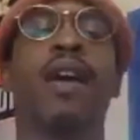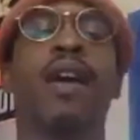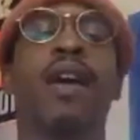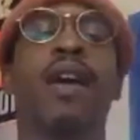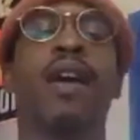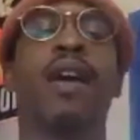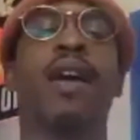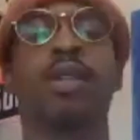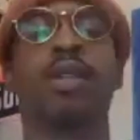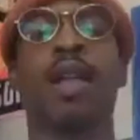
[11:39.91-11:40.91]
like this
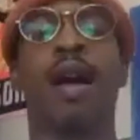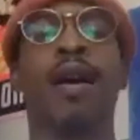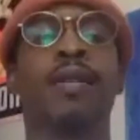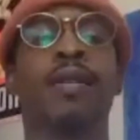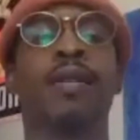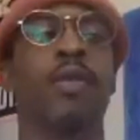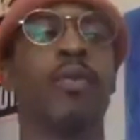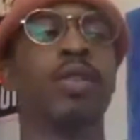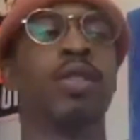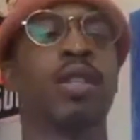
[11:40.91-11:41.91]
clothing line that
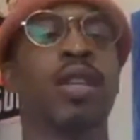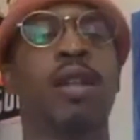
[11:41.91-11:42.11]
we just kind